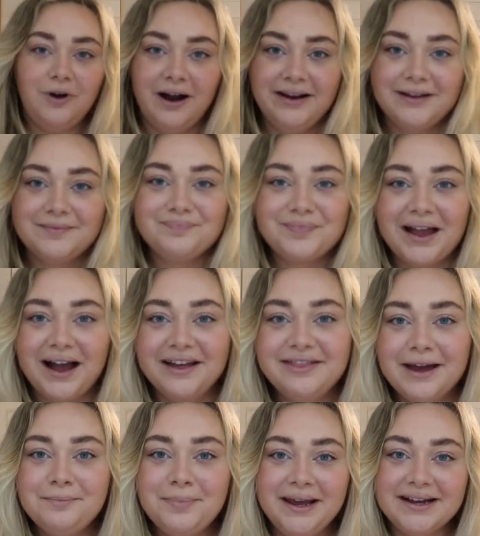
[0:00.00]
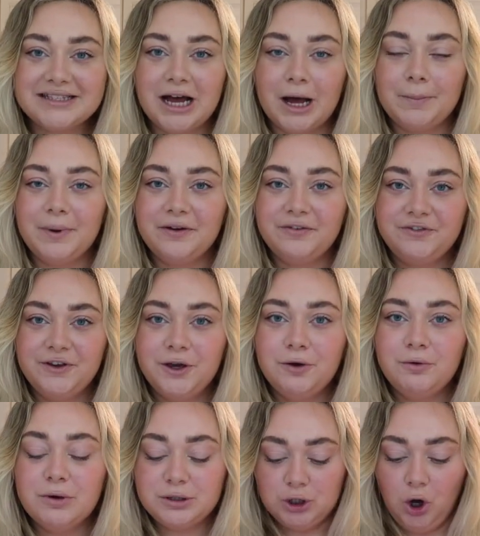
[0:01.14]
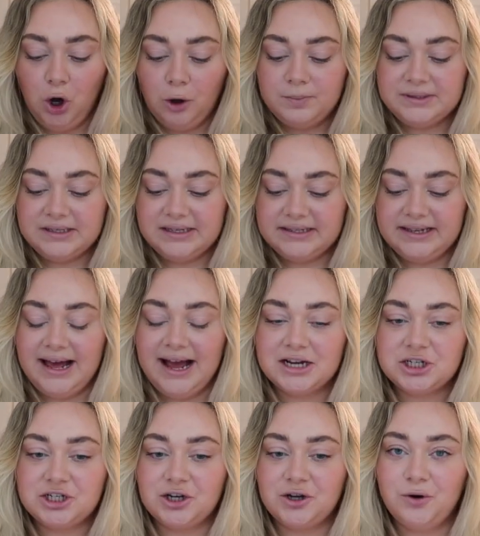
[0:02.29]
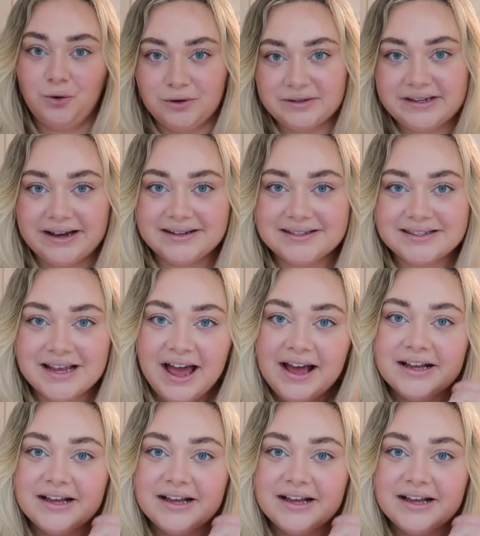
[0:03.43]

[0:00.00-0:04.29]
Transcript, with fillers: Right, I then picked up a few tops slash corsets.